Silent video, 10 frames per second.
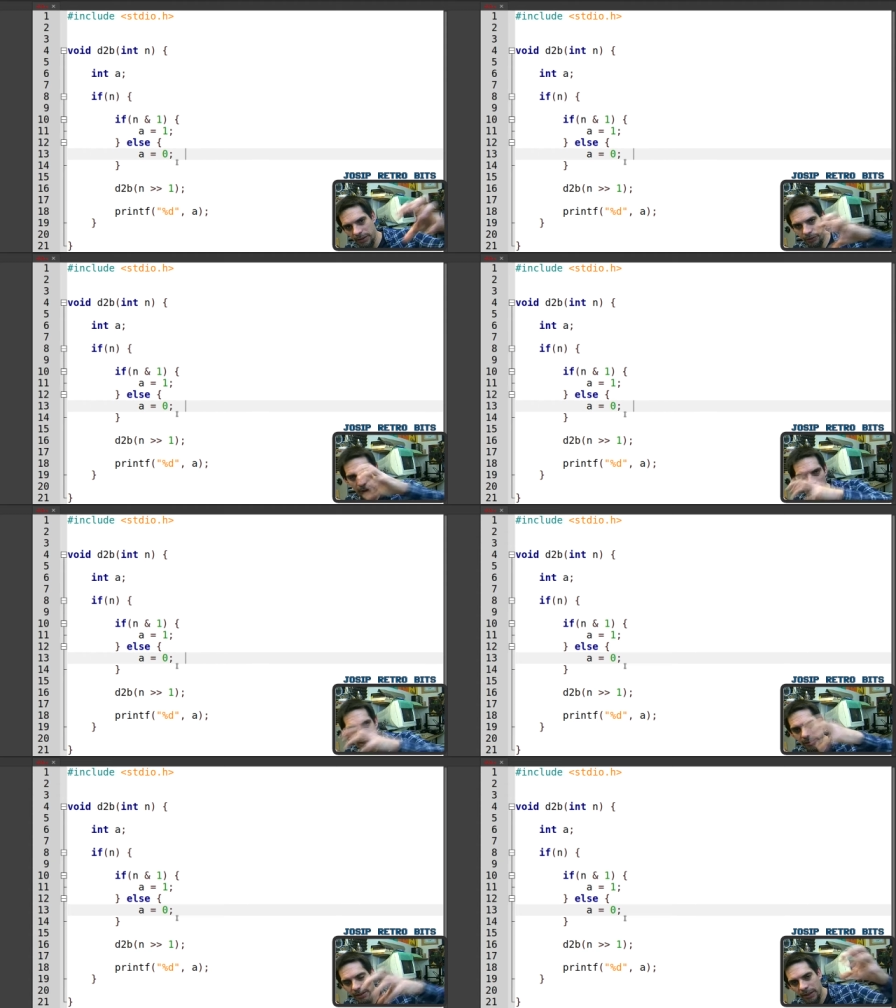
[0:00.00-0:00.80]

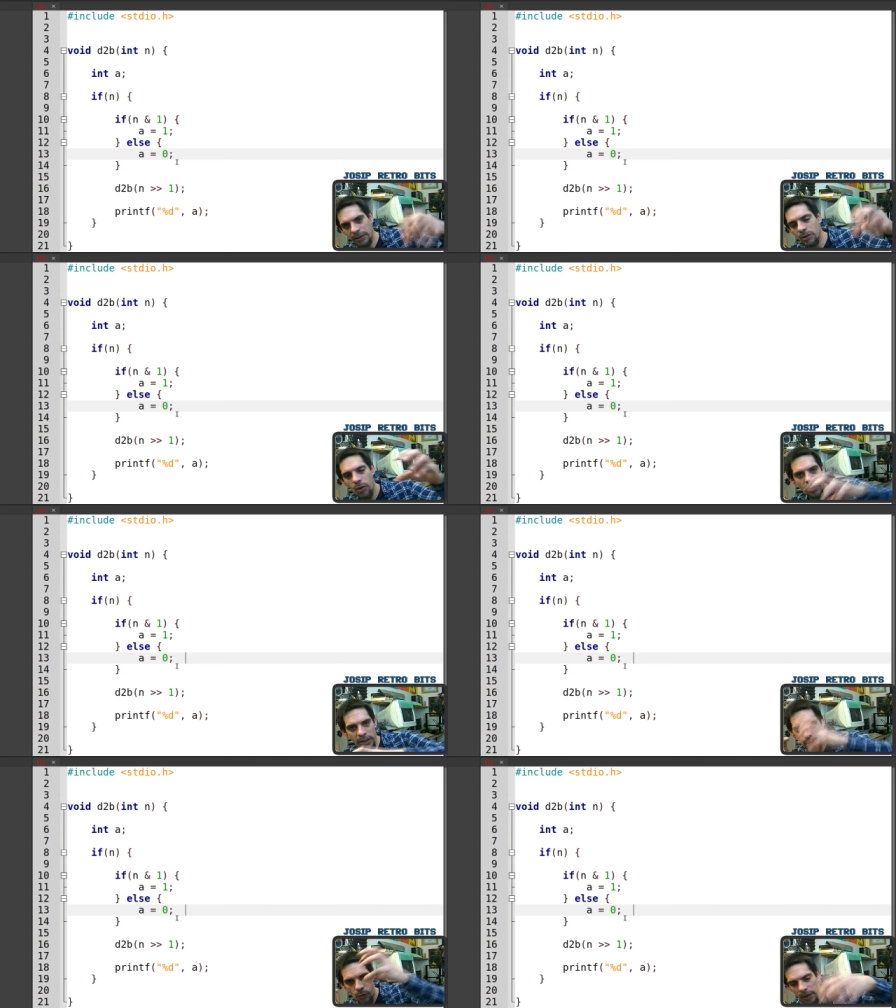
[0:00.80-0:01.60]
created and calling
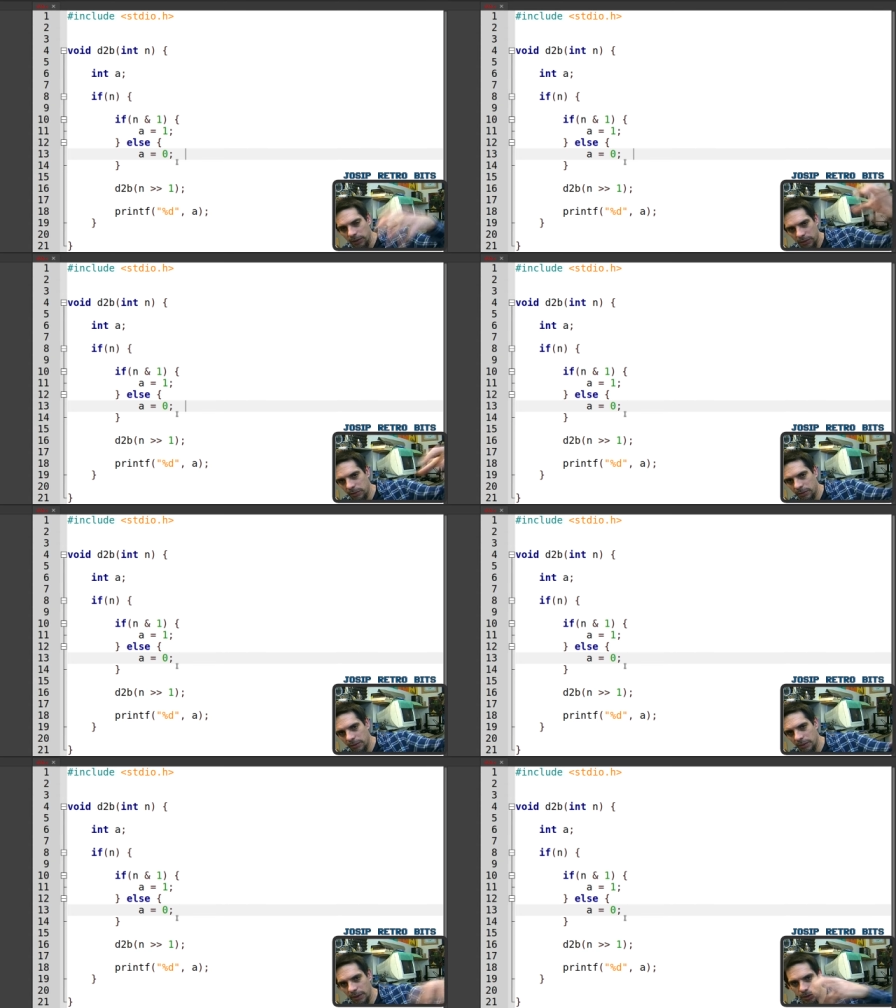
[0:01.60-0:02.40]
one
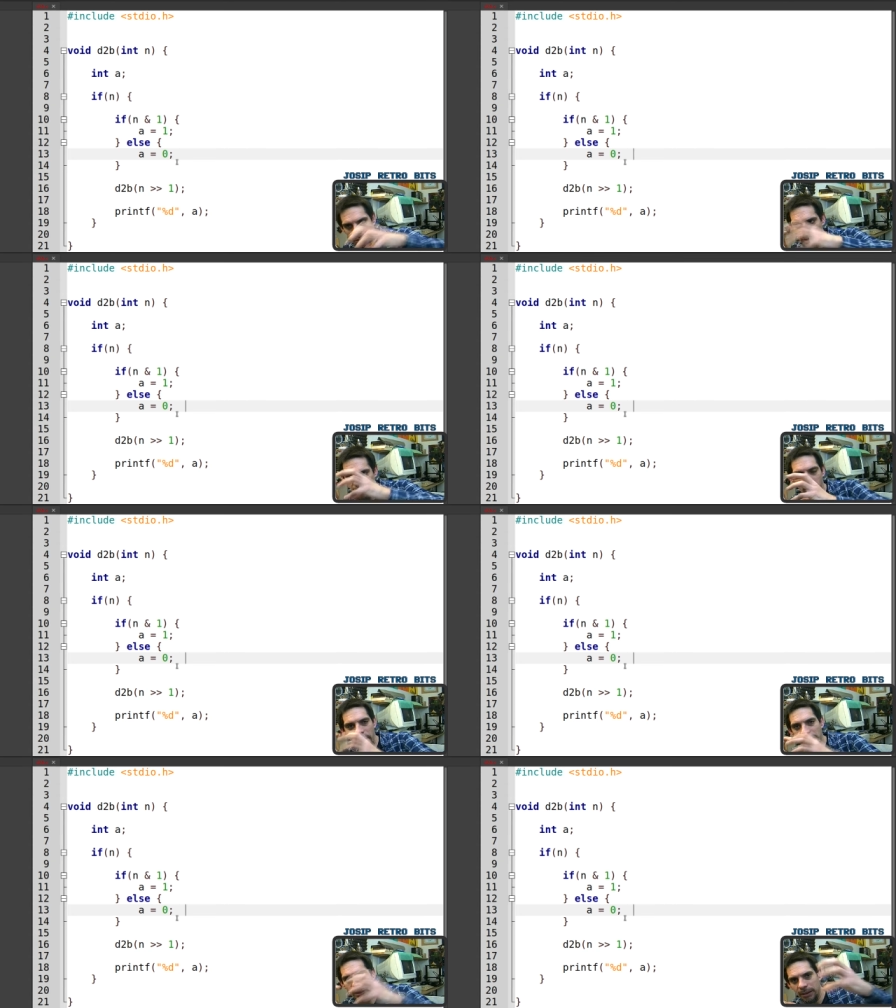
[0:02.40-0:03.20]
each other,
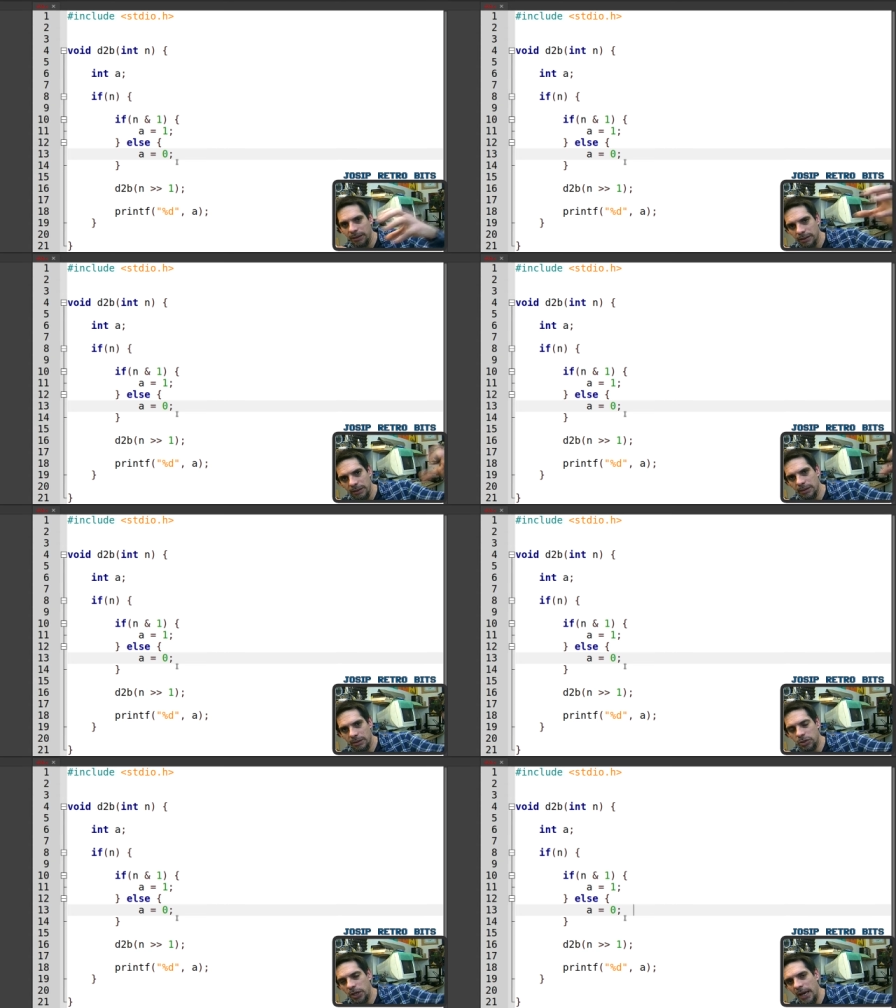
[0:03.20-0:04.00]
creating a
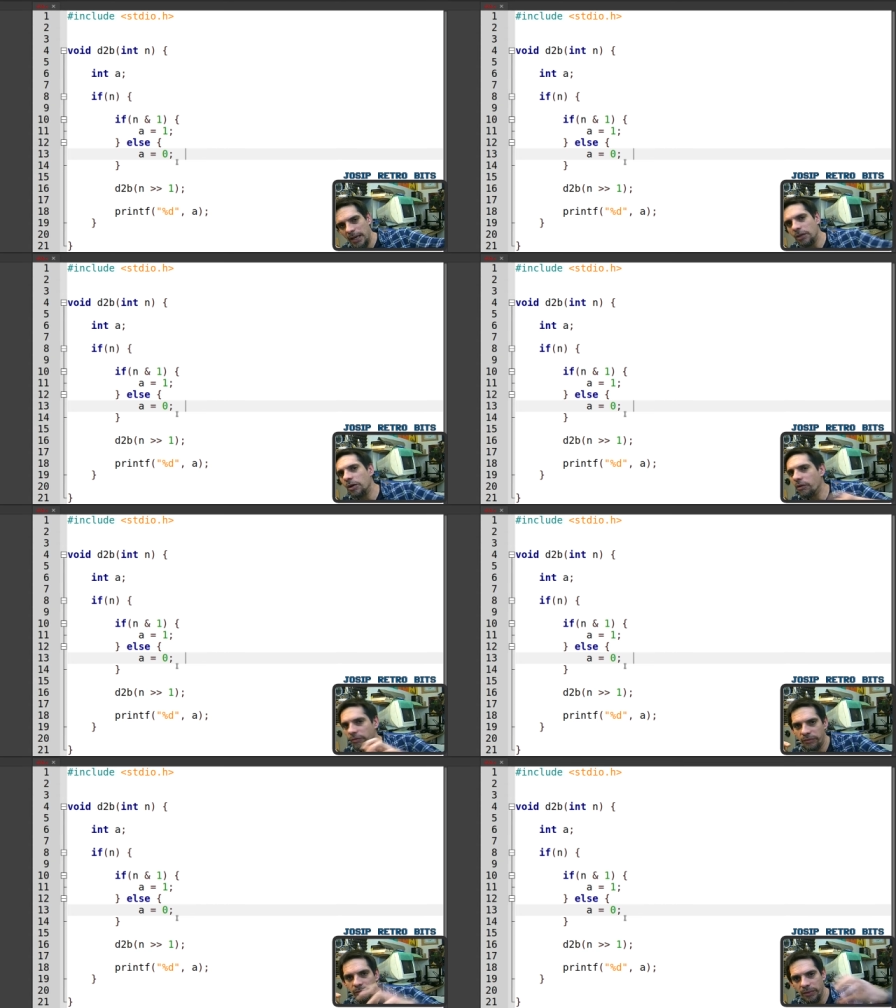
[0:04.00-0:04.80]
chain of
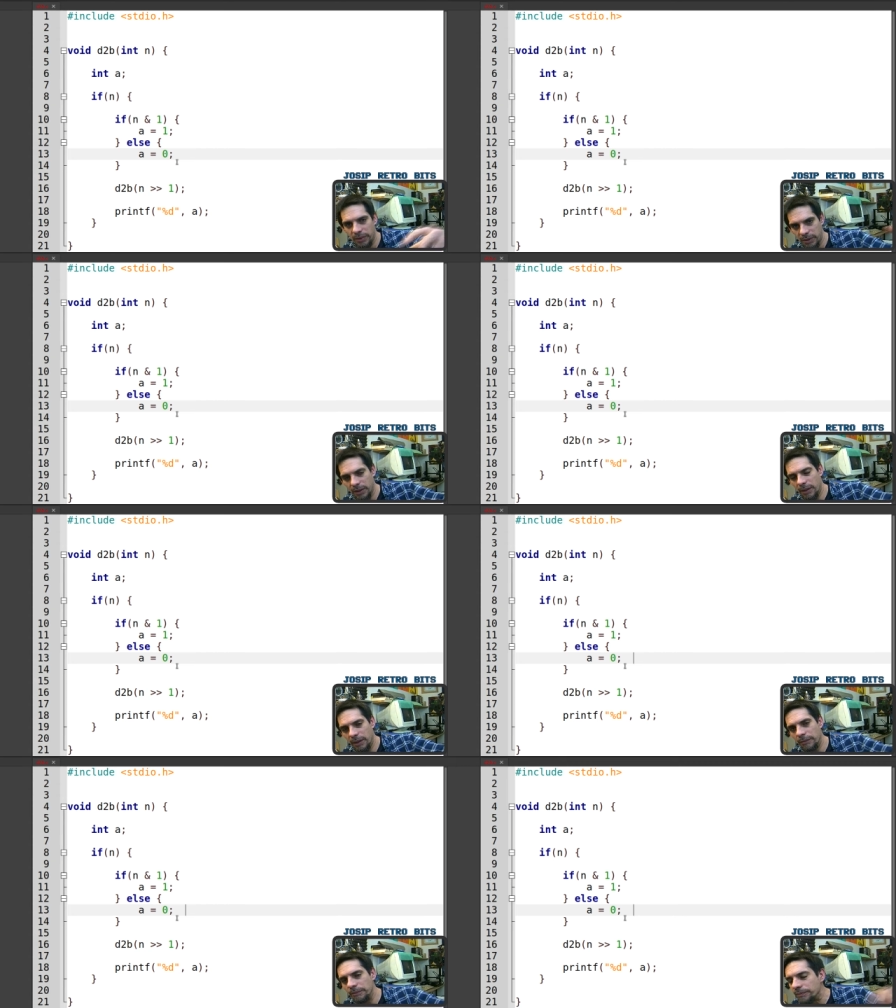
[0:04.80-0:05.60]

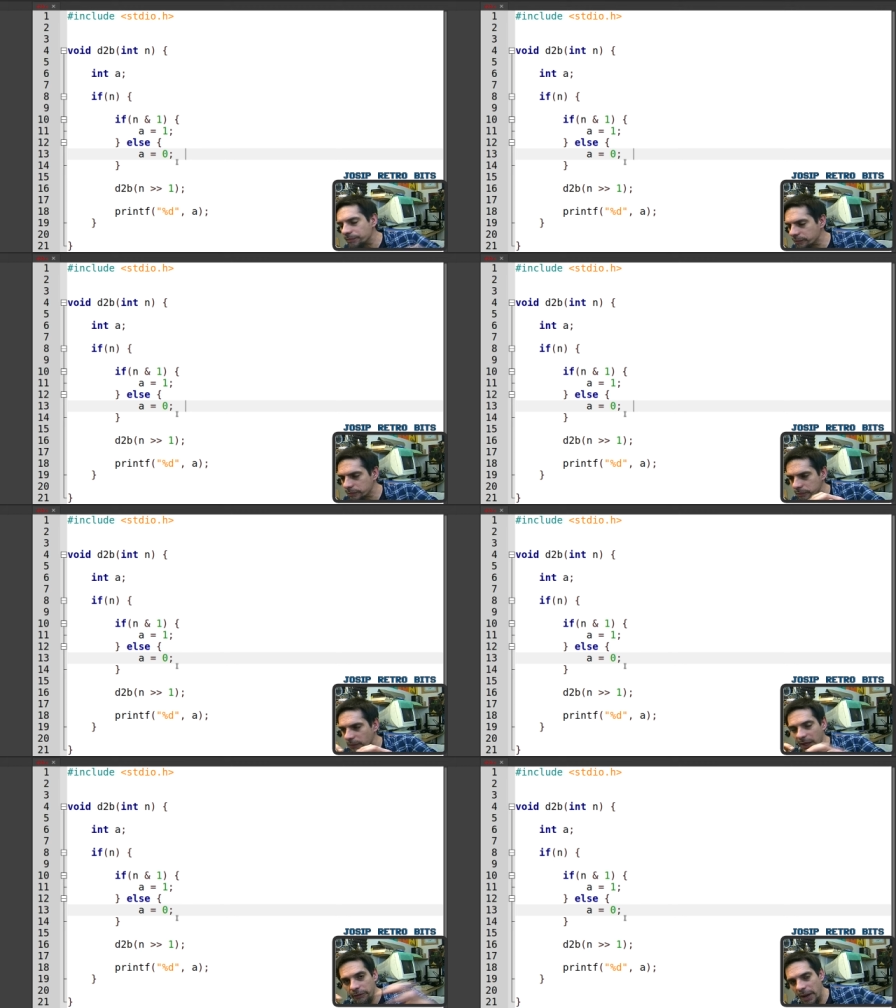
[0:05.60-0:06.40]
um,
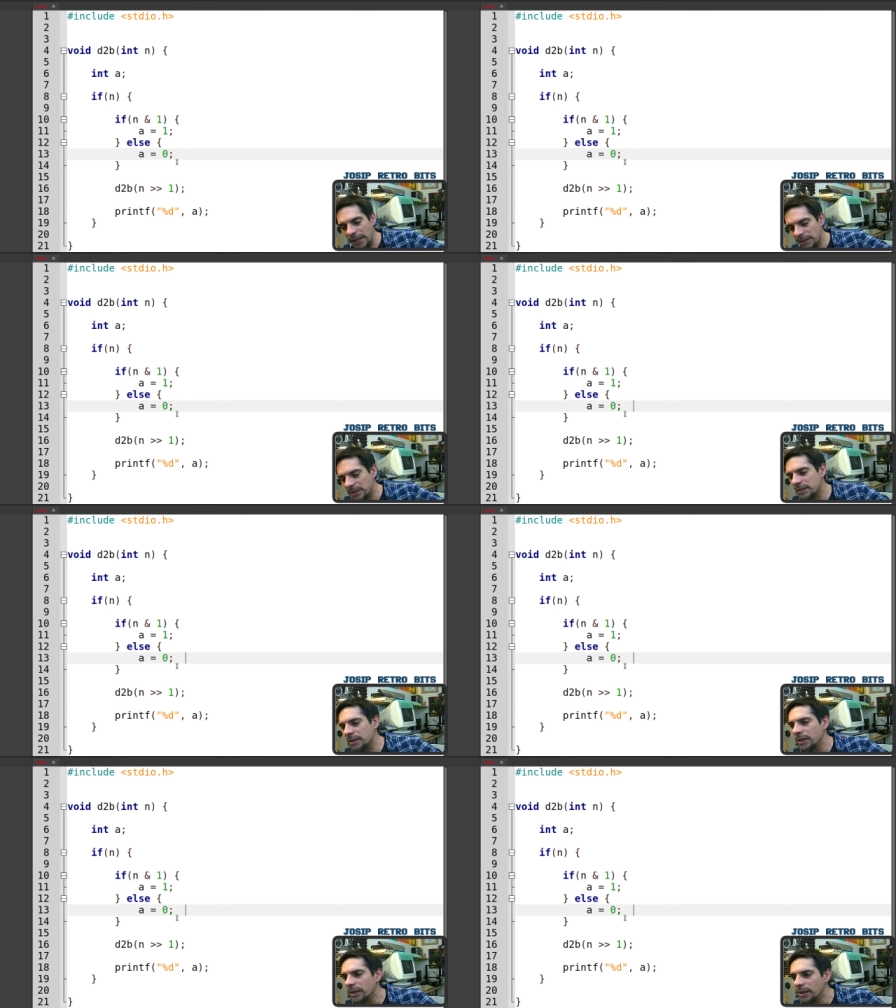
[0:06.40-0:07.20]
events,
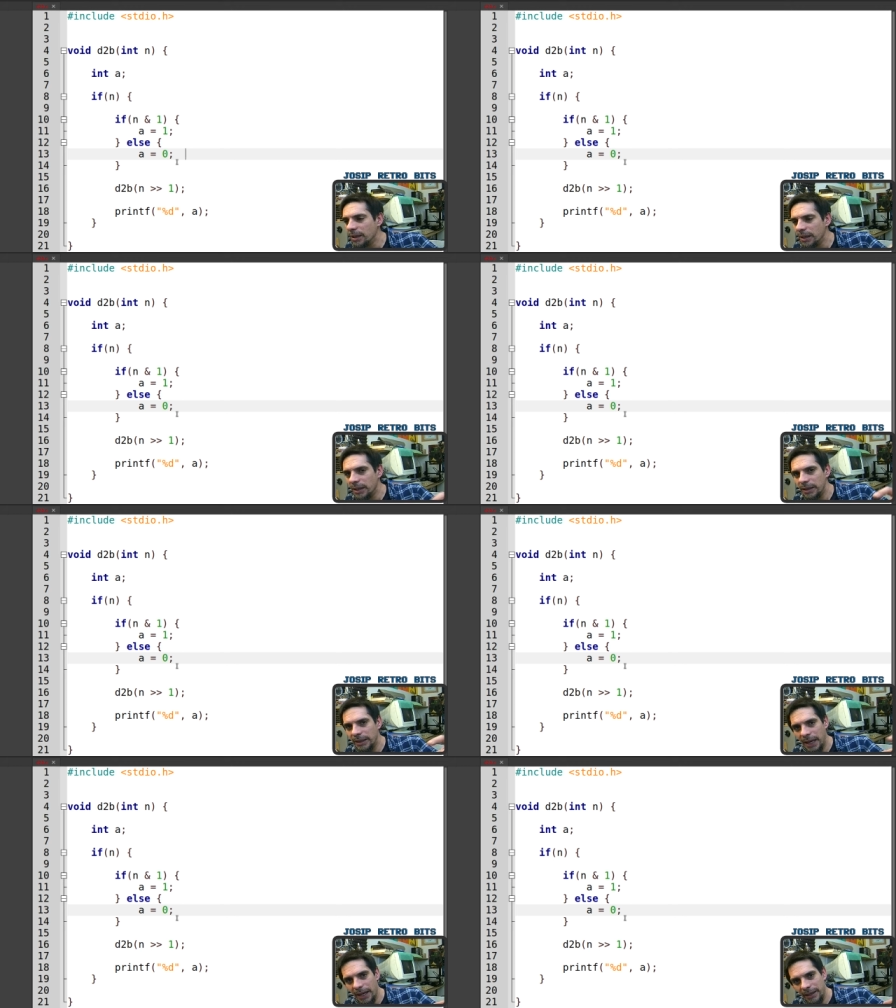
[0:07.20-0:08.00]

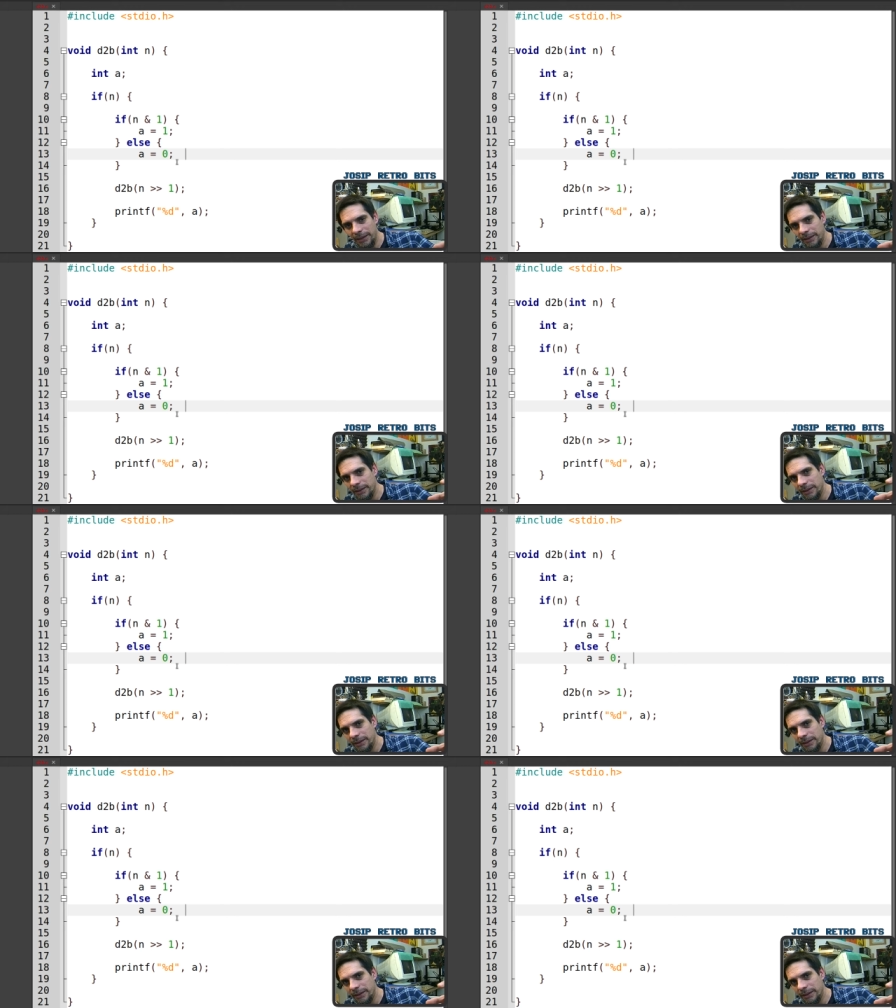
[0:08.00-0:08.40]
then